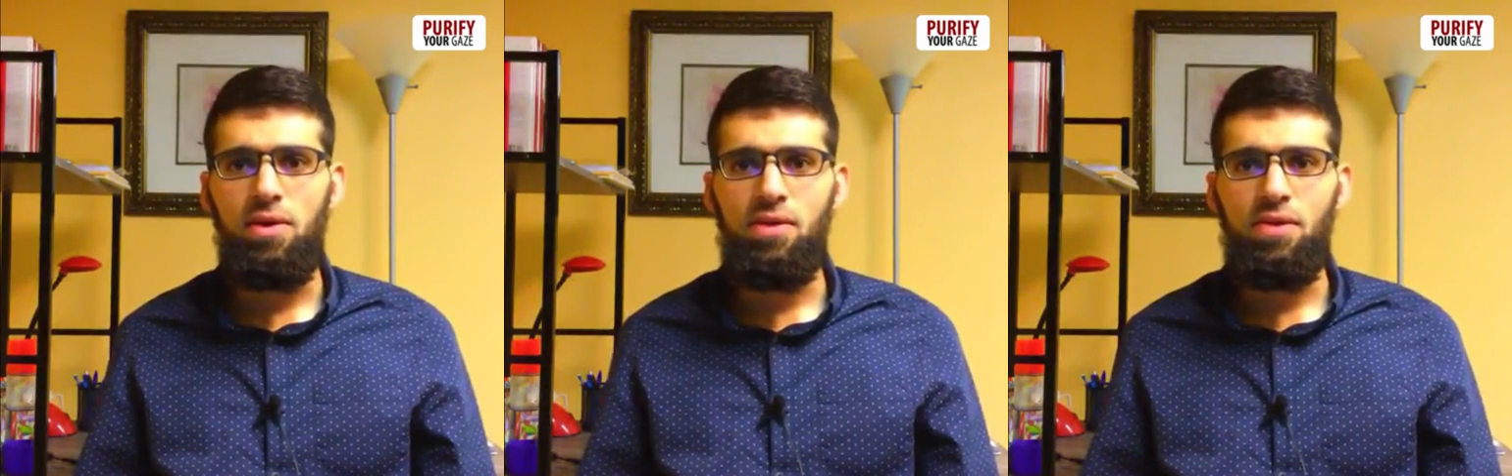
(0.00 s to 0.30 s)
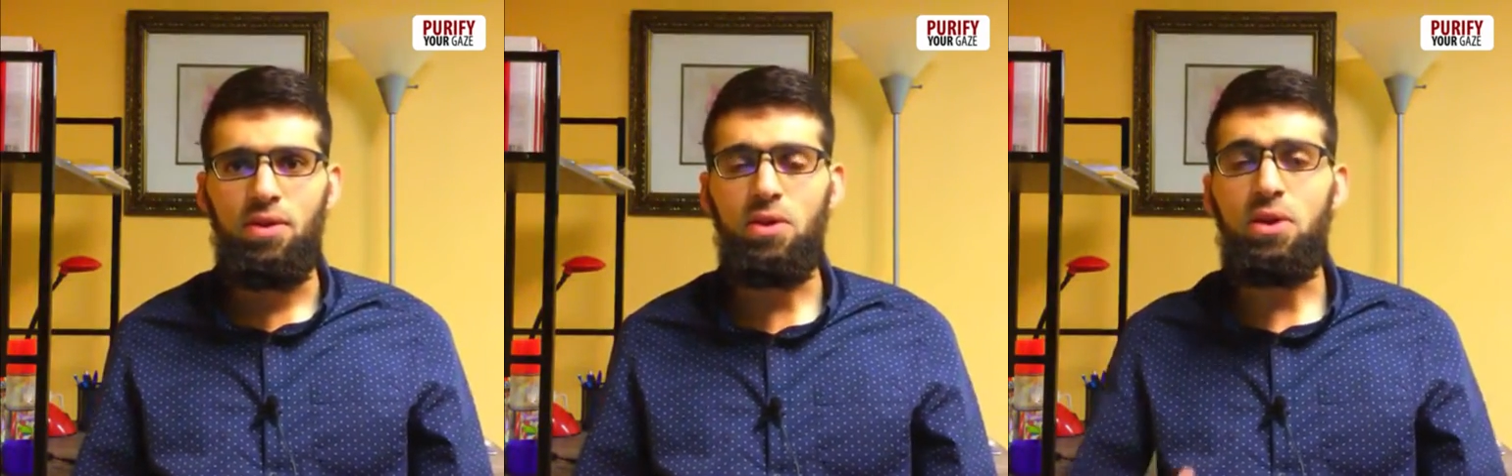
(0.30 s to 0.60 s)

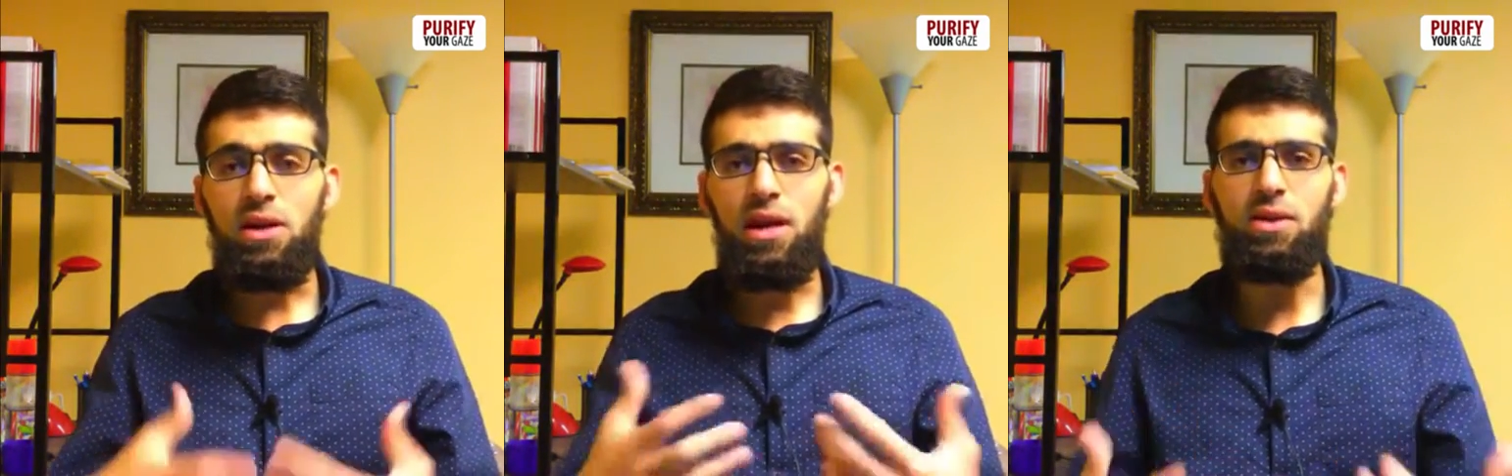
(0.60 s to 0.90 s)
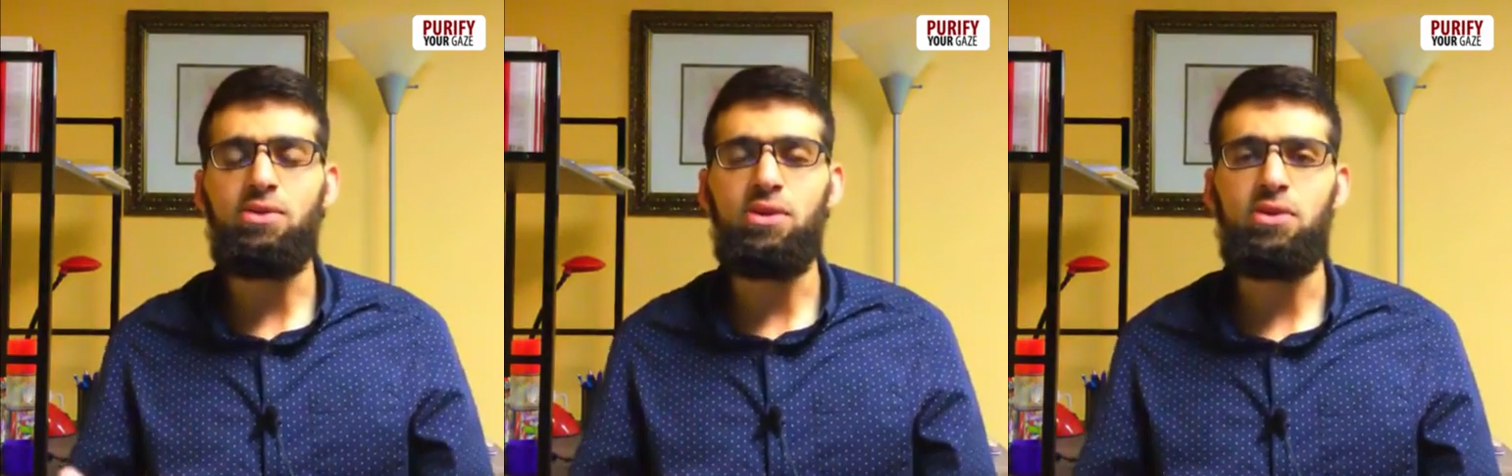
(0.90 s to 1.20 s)
looking at
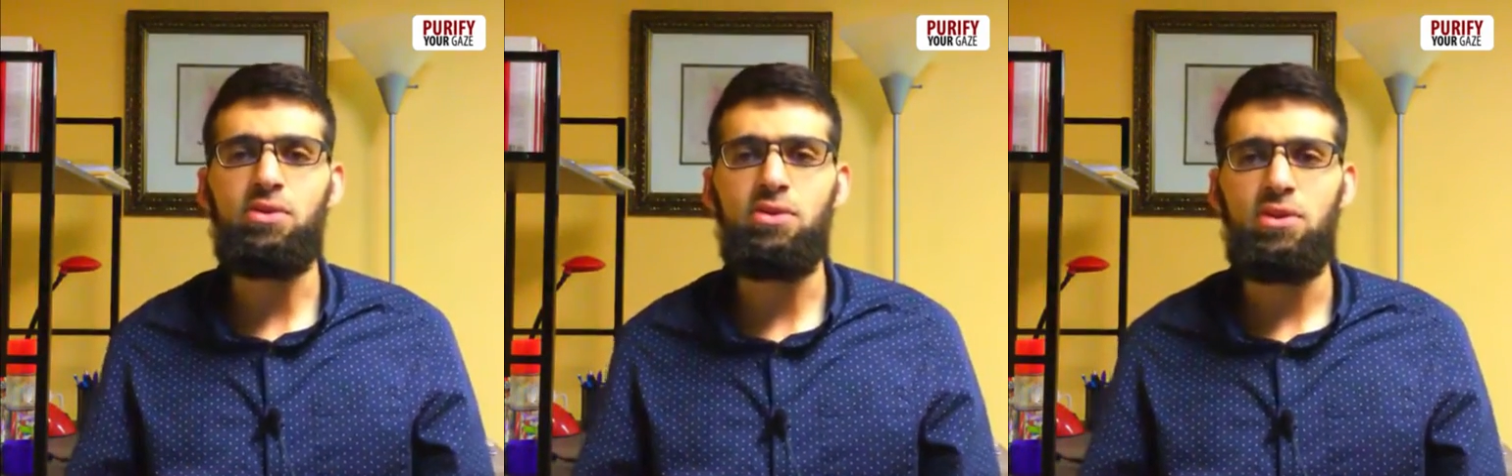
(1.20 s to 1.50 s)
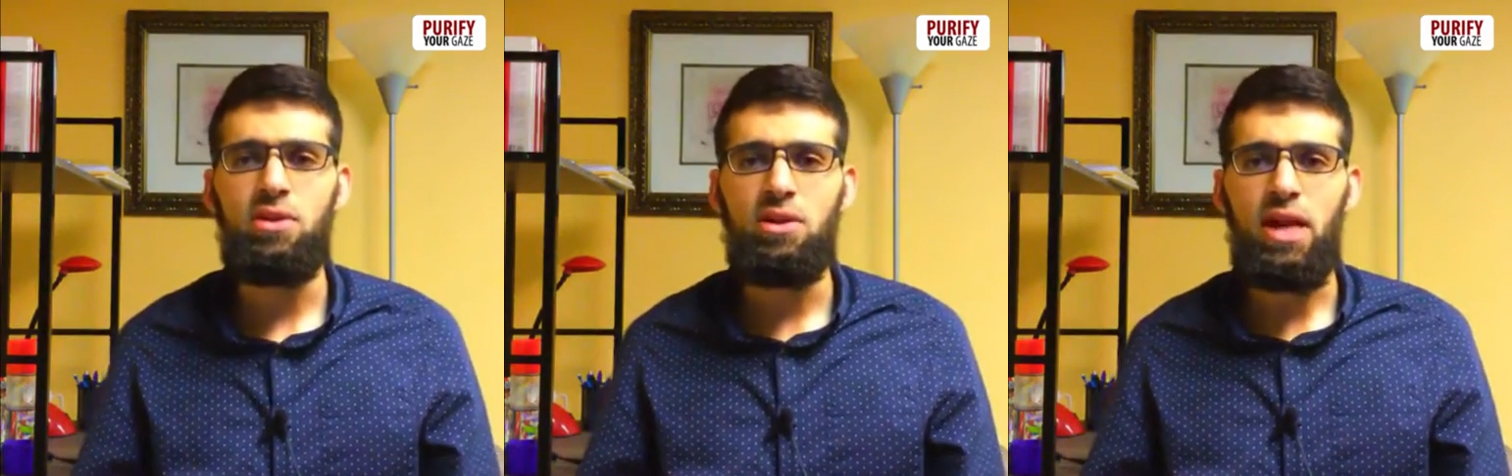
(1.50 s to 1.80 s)
this
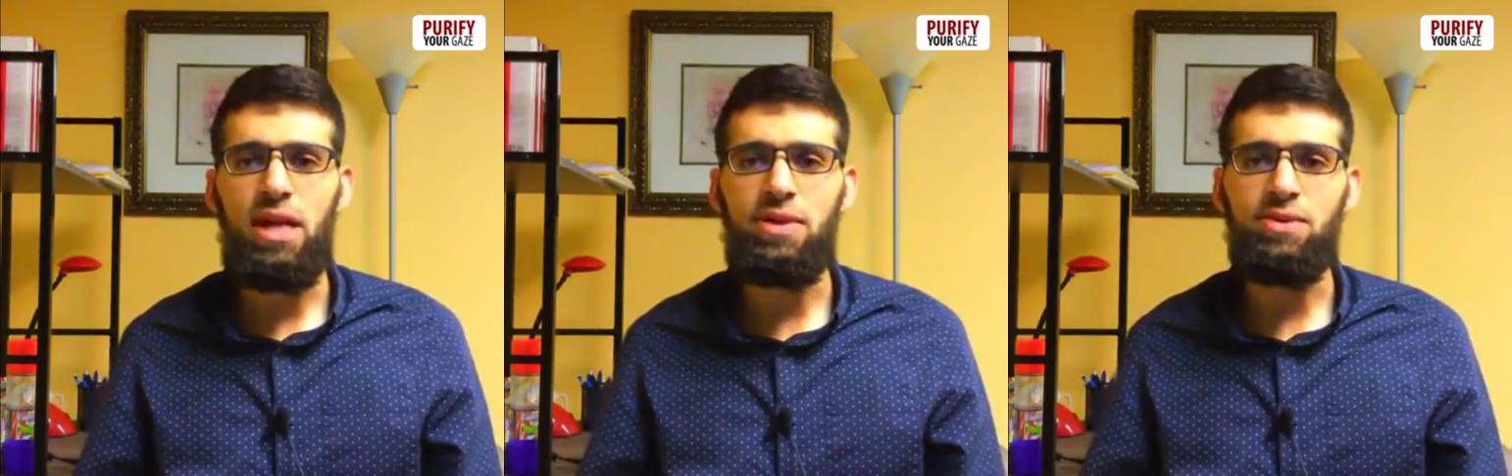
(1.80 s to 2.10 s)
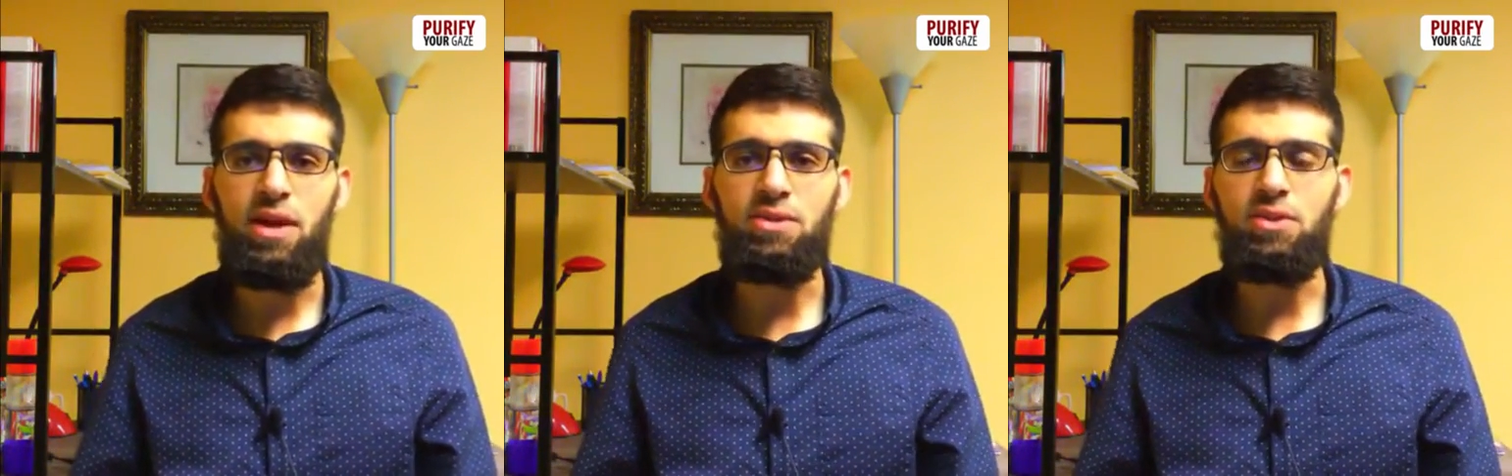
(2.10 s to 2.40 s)

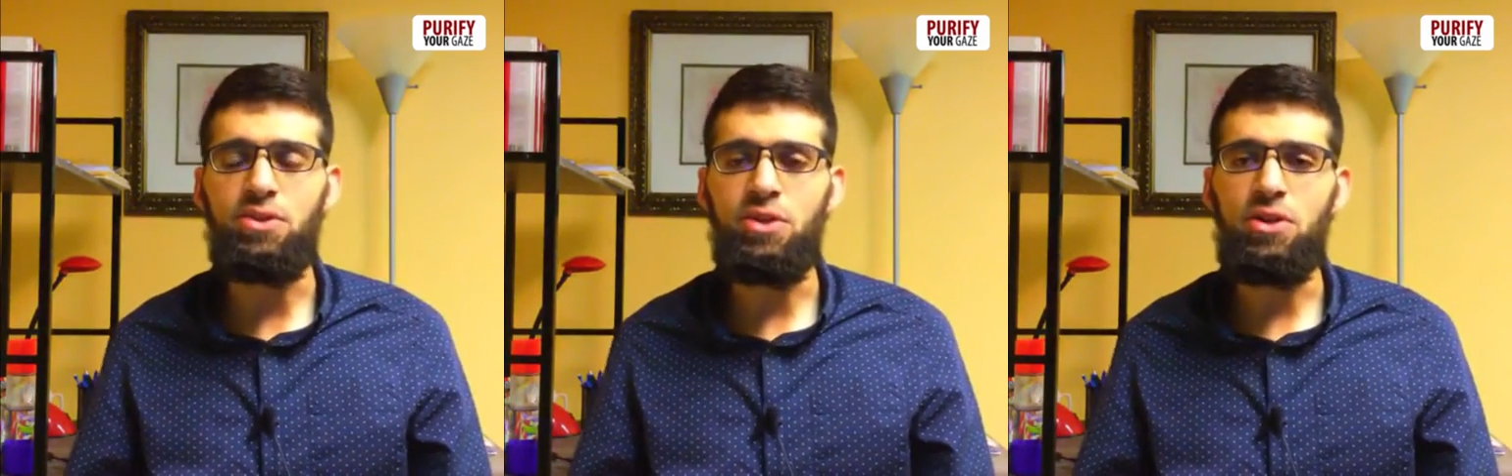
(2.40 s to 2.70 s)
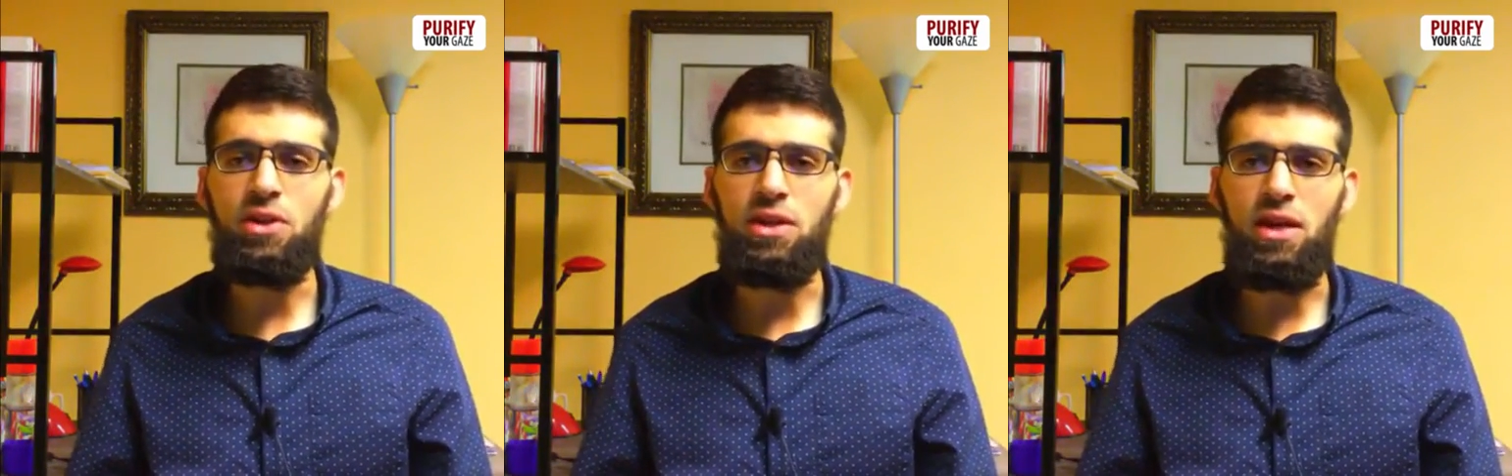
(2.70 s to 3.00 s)
as a
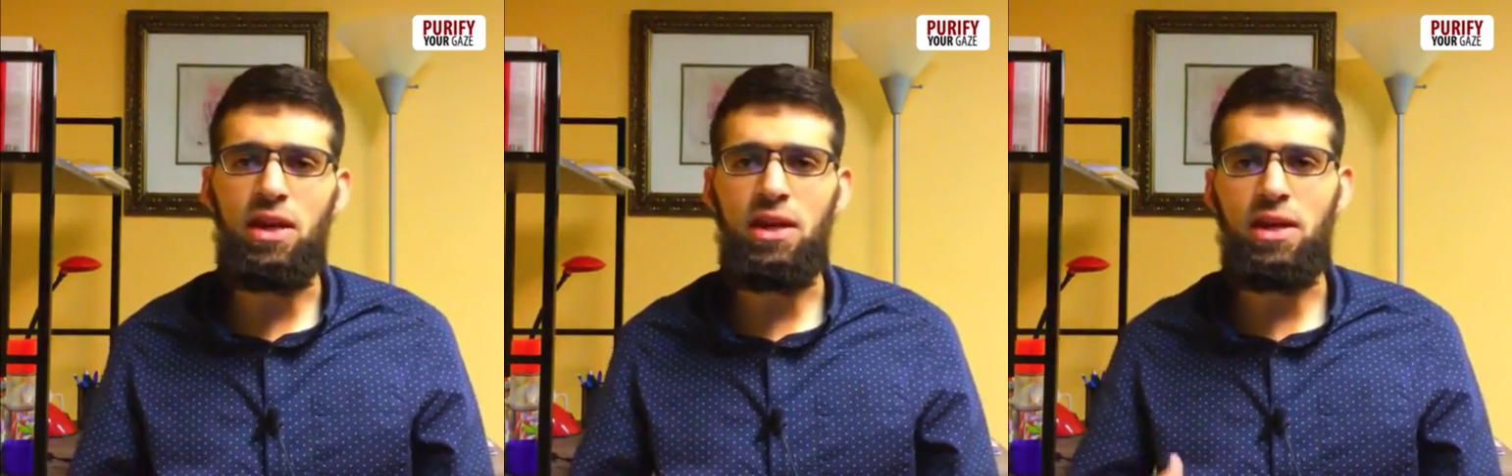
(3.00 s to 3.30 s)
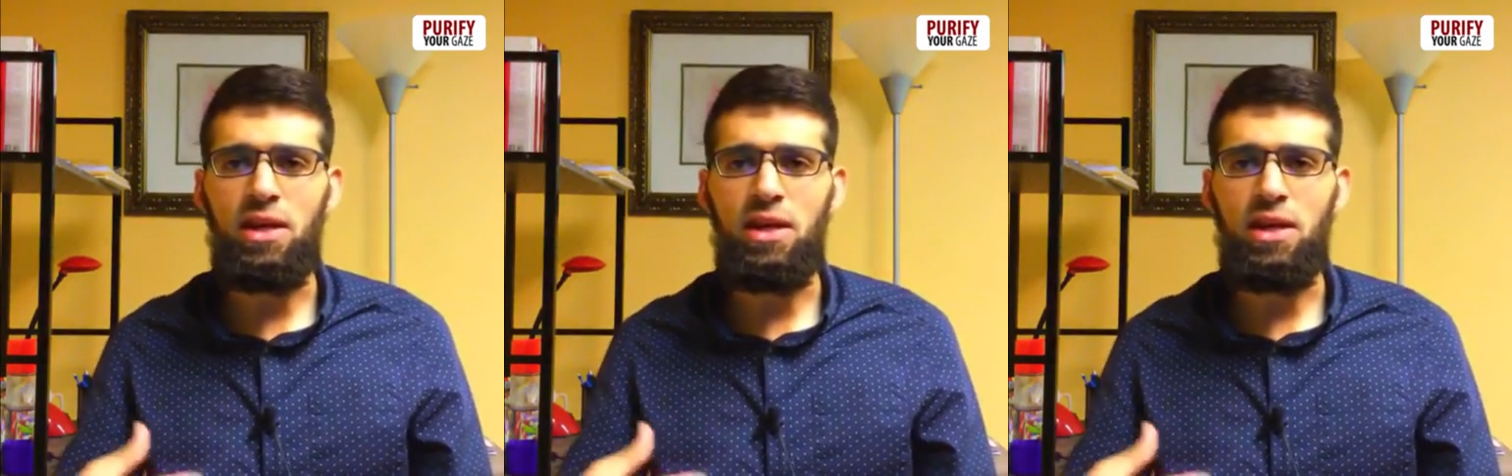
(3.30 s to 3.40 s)
journey and